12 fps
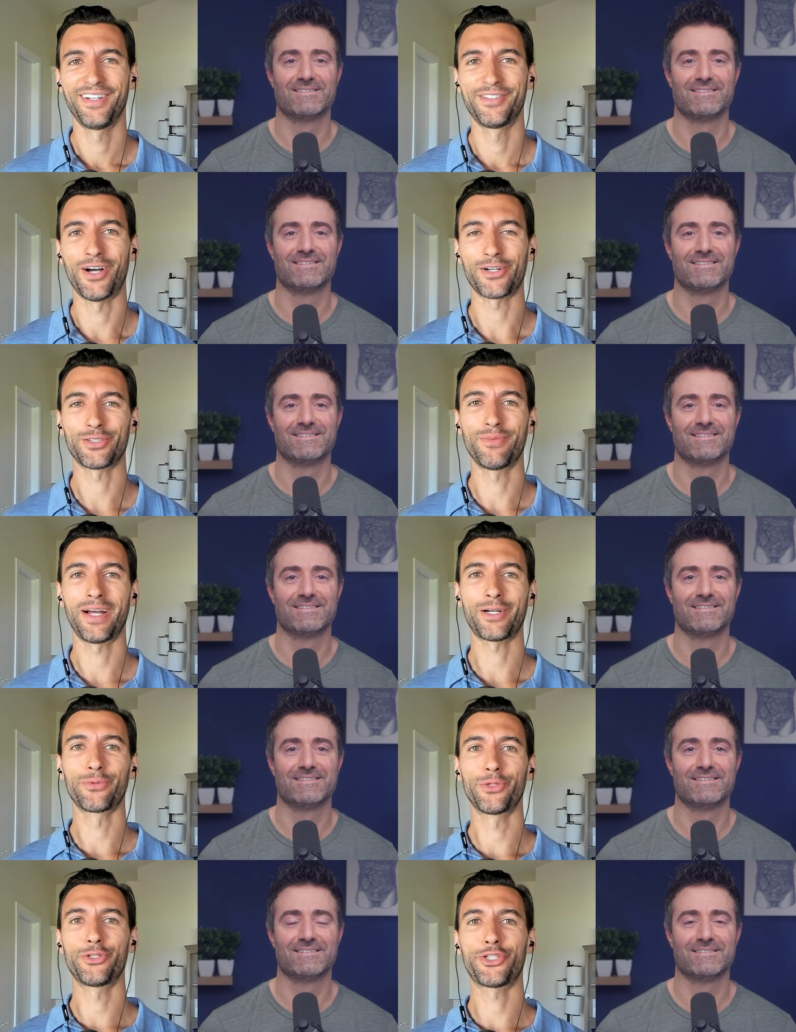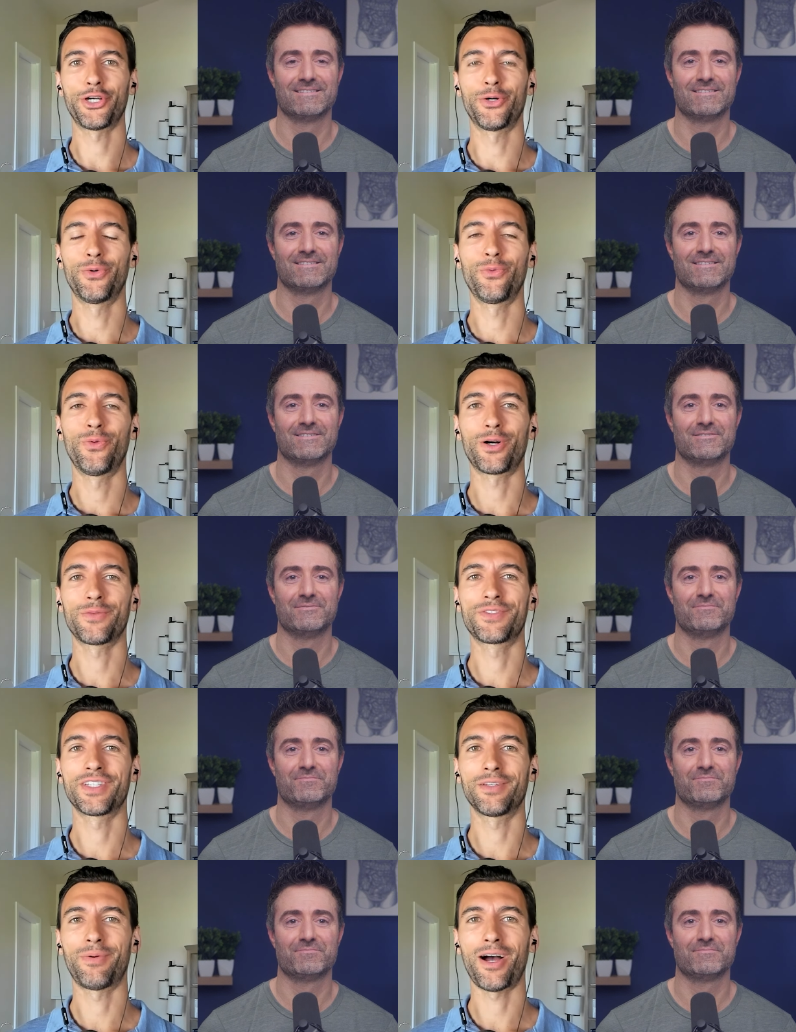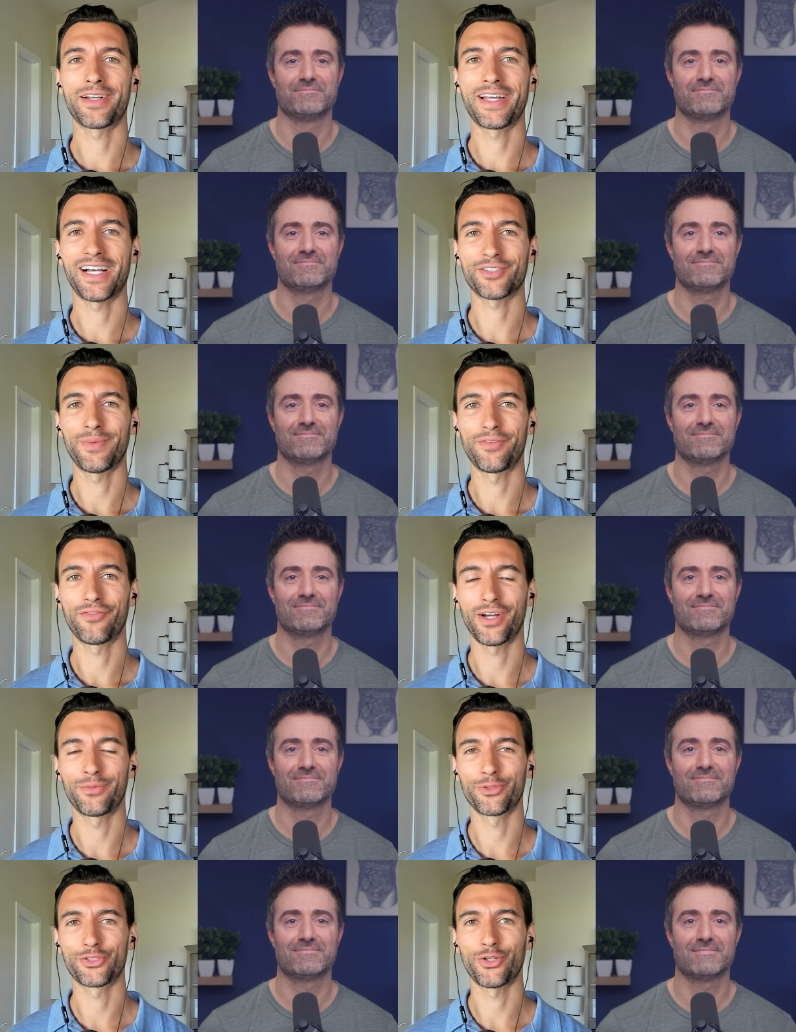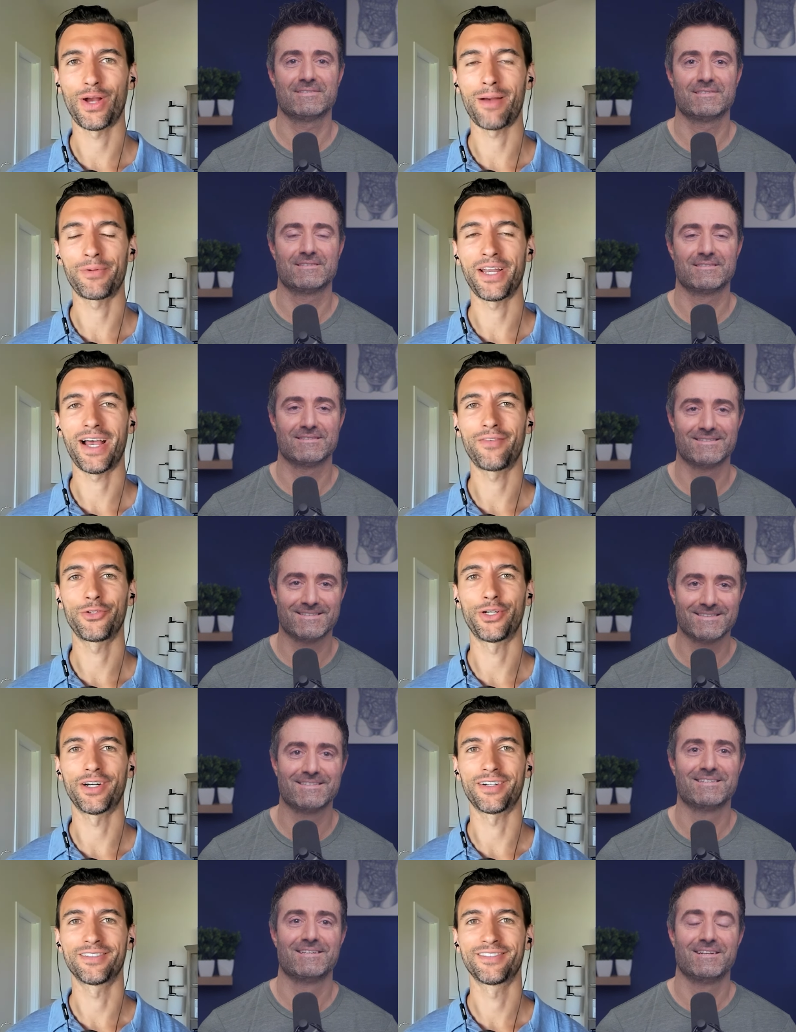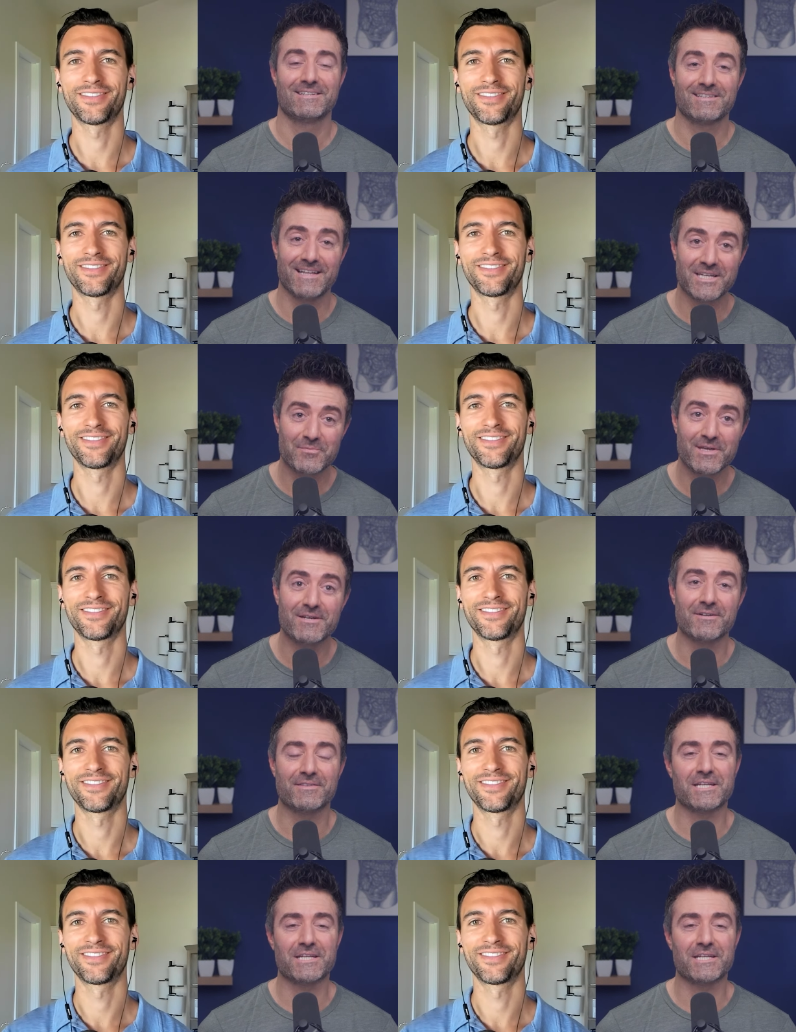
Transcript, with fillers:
Speaker 1: Dr. Michael Ruscio, welcome to the podcast, my friend. We're so happy to have you here.
Speaker 2: Glad to be here.